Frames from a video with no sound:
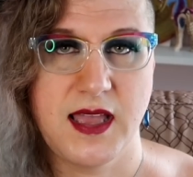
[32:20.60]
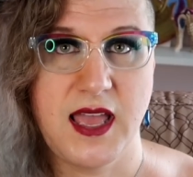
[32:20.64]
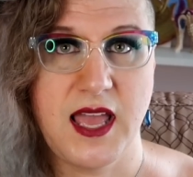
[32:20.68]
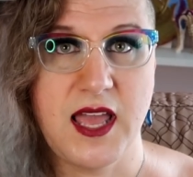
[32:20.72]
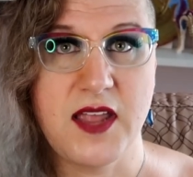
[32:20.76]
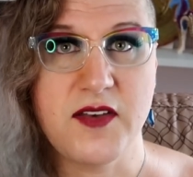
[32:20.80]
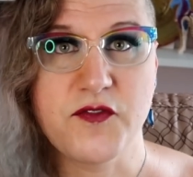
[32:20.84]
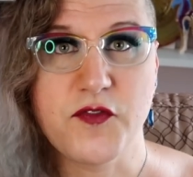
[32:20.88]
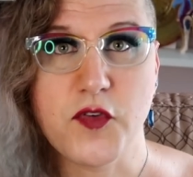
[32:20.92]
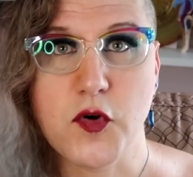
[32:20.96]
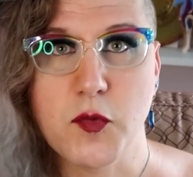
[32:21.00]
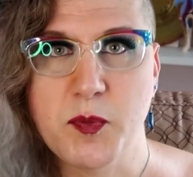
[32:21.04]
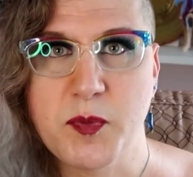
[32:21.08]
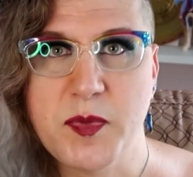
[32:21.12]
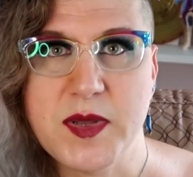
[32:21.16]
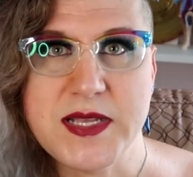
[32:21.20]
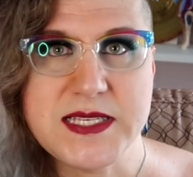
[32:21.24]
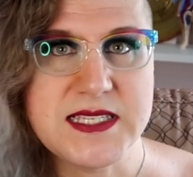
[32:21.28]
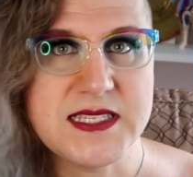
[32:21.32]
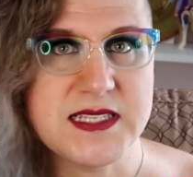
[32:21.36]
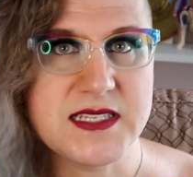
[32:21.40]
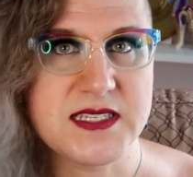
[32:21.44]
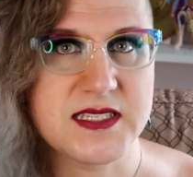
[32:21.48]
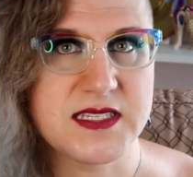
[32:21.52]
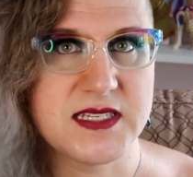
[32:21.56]
And for
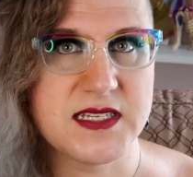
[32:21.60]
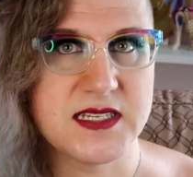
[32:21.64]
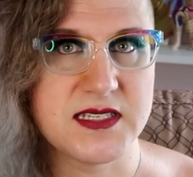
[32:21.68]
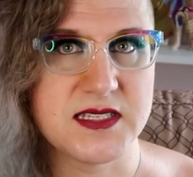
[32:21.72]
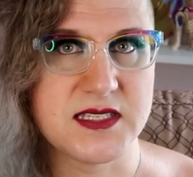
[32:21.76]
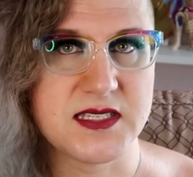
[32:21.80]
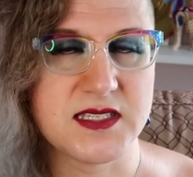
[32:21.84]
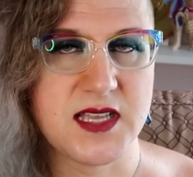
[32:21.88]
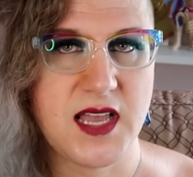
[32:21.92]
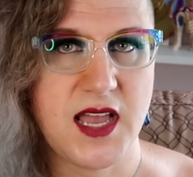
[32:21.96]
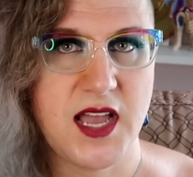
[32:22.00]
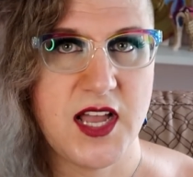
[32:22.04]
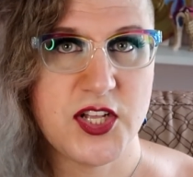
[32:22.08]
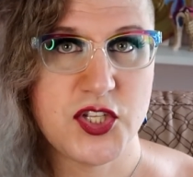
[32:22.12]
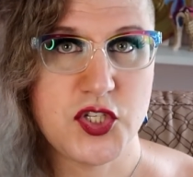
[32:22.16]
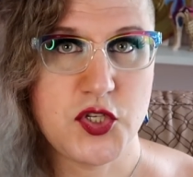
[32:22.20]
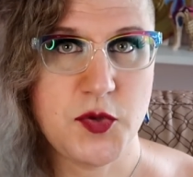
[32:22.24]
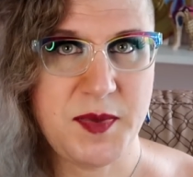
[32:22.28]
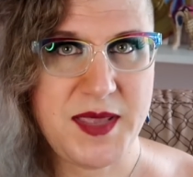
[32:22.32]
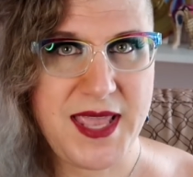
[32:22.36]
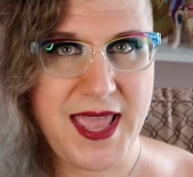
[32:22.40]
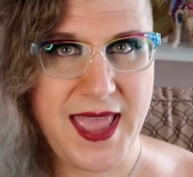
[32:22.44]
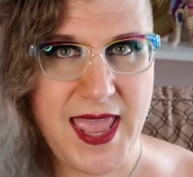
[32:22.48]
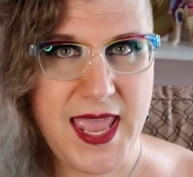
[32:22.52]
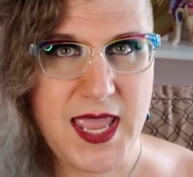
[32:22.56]
businesses to
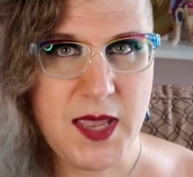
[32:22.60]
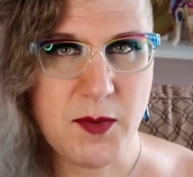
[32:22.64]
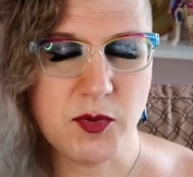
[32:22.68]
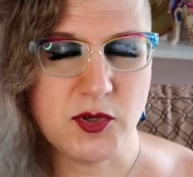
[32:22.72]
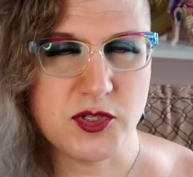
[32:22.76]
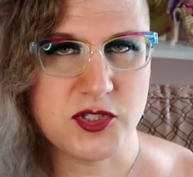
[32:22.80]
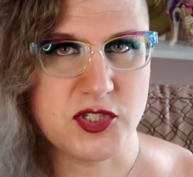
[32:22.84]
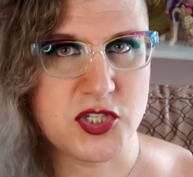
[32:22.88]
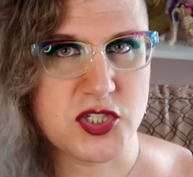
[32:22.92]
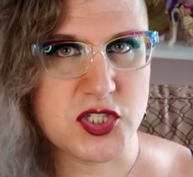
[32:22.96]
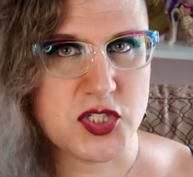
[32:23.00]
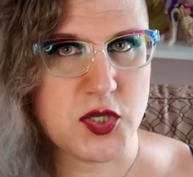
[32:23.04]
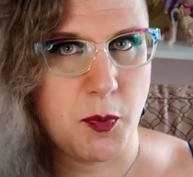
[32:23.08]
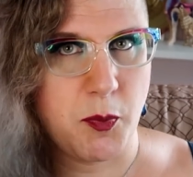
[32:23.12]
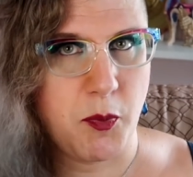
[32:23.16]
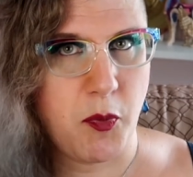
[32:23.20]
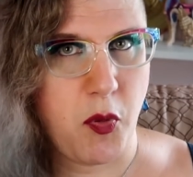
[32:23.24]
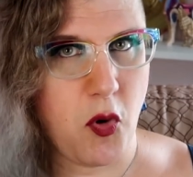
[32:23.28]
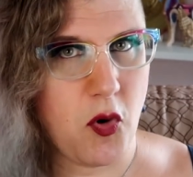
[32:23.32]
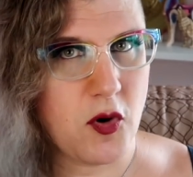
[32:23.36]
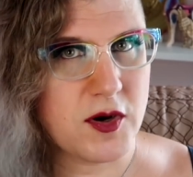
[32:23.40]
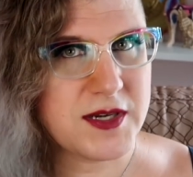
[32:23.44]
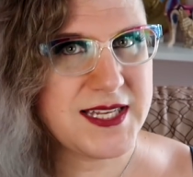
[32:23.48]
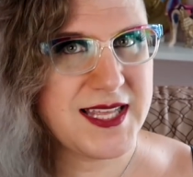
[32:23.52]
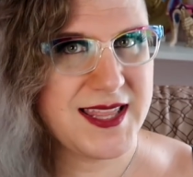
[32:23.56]
be able to
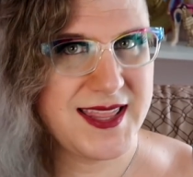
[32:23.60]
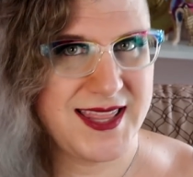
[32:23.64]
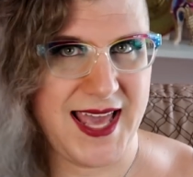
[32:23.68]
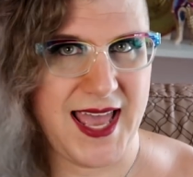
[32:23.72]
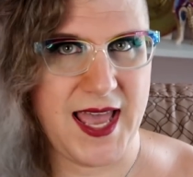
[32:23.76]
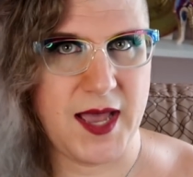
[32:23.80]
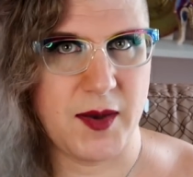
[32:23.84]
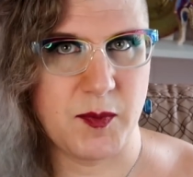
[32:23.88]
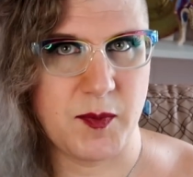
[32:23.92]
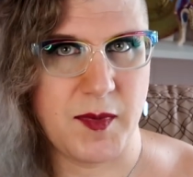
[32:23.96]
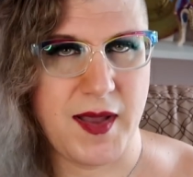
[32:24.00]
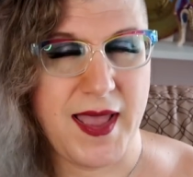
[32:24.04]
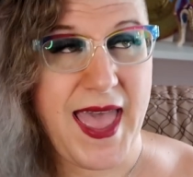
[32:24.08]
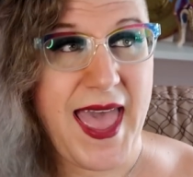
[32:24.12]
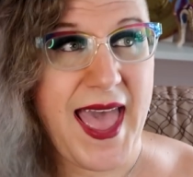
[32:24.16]
support them